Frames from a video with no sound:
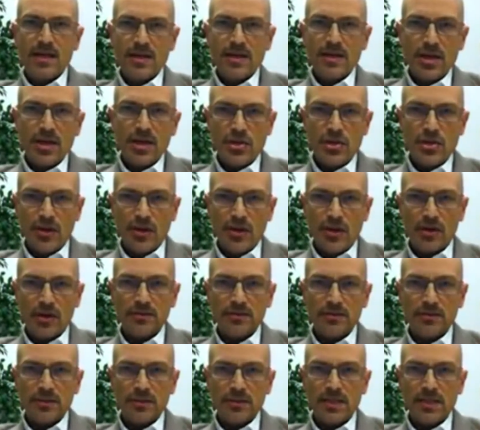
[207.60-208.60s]
In
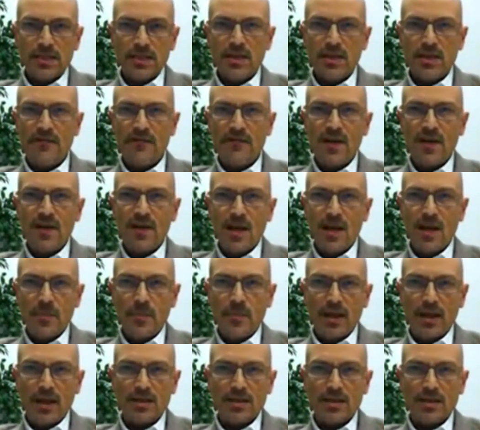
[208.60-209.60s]
addition, in the
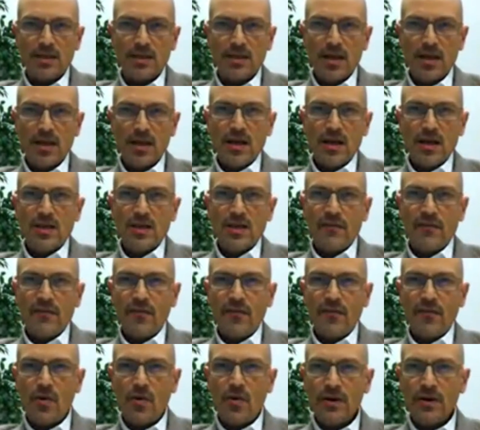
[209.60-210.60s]
Philippines,
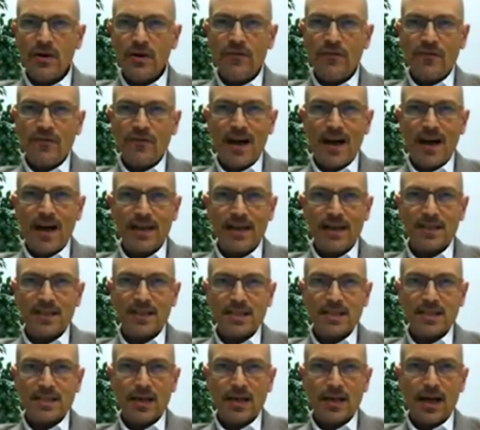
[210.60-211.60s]
the foreign
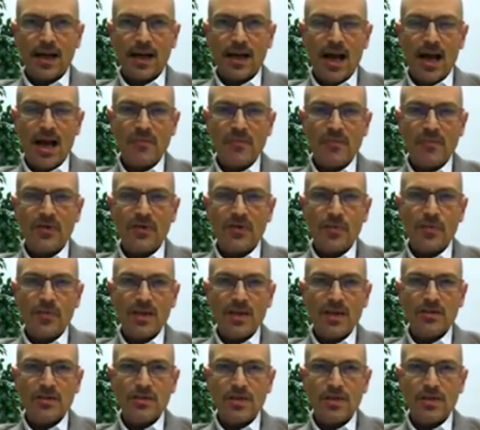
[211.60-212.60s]
fighters come
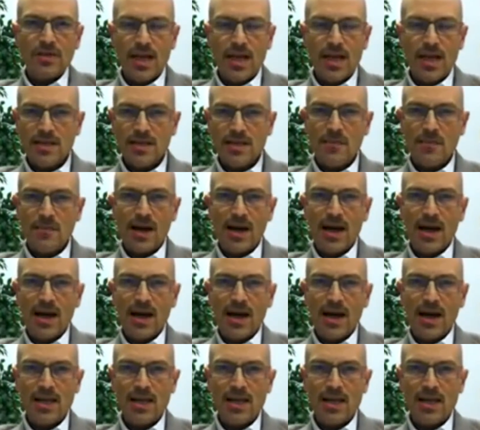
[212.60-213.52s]
from Indonesia and